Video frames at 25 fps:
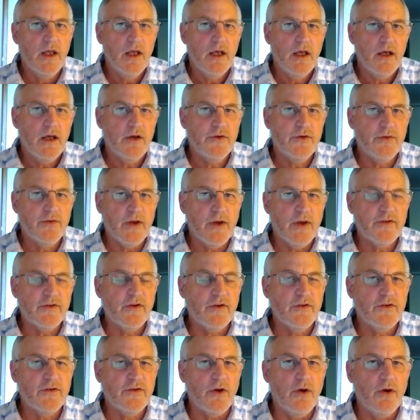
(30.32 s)

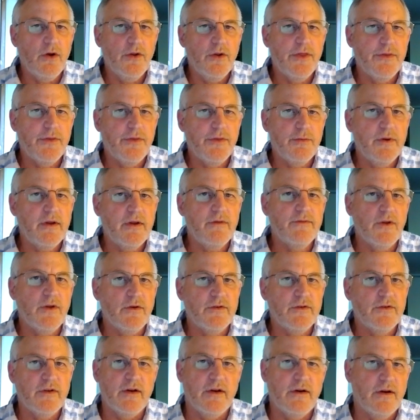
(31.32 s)
addresses all three of
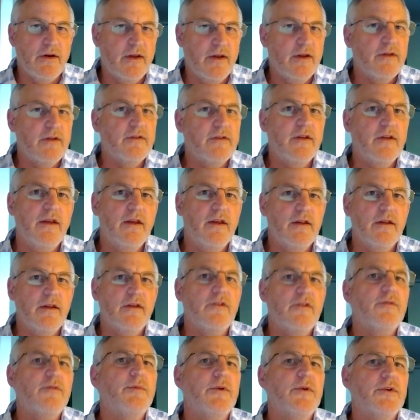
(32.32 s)
those areas:
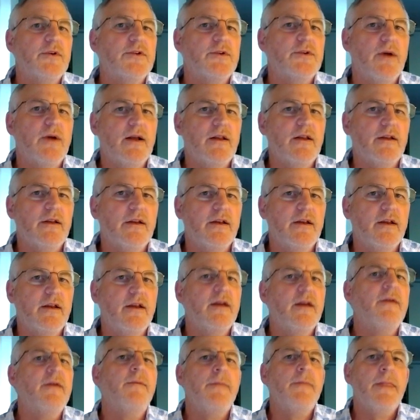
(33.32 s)
healing,
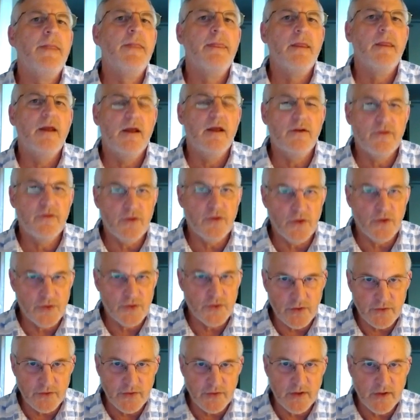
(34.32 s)
spirituality, and
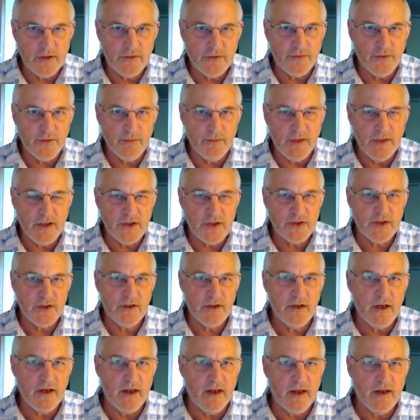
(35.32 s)
social
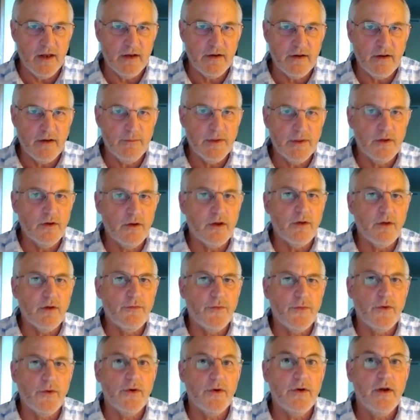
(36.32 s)
transformation. And I've been looking
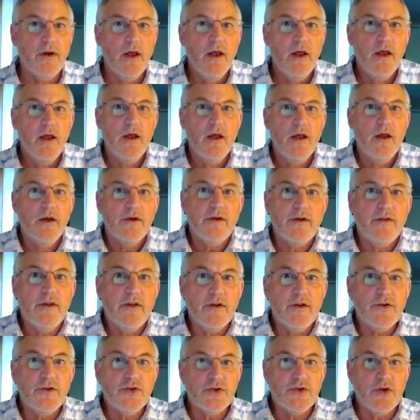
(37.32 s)
forward to
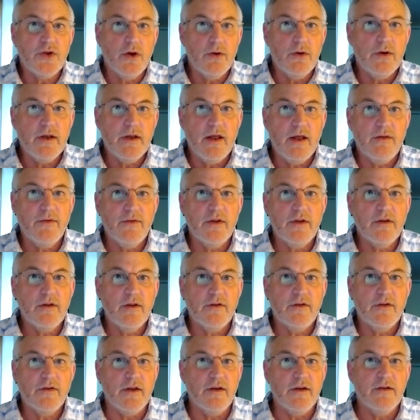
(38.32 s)
this show and having
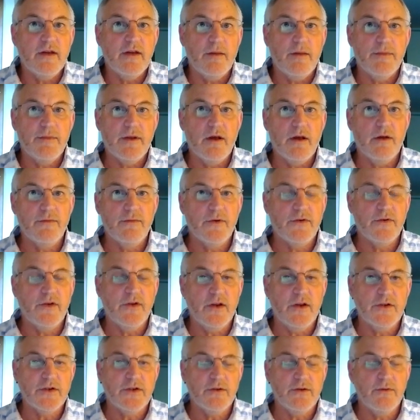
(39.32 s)
this in-depth
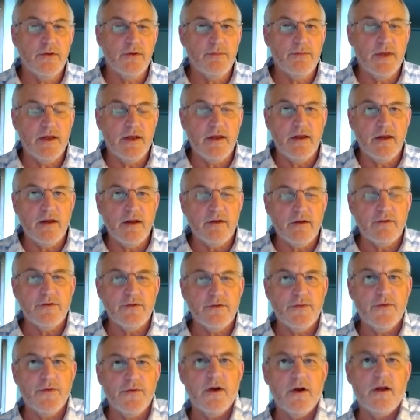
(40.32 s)
conversation with my guest
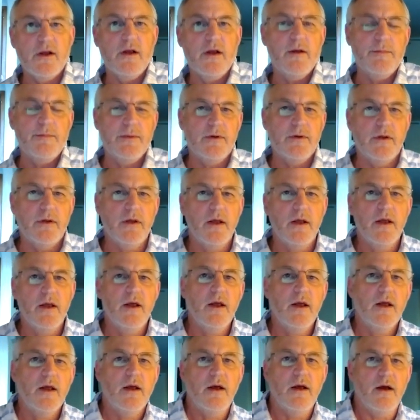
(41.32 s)
for a couple
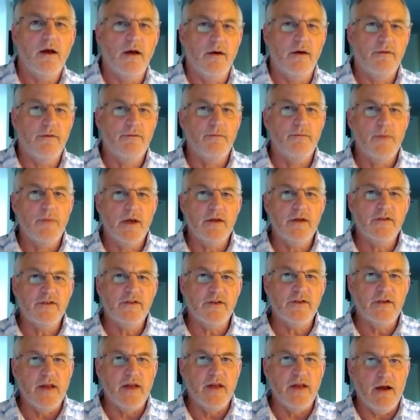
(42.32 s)
of
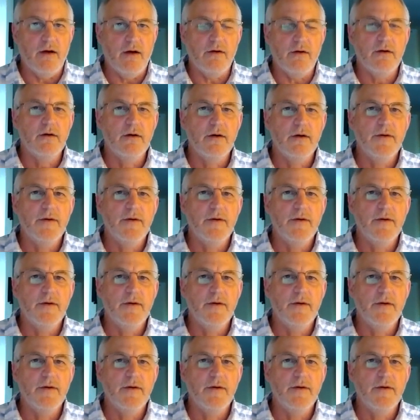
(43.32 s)
months now.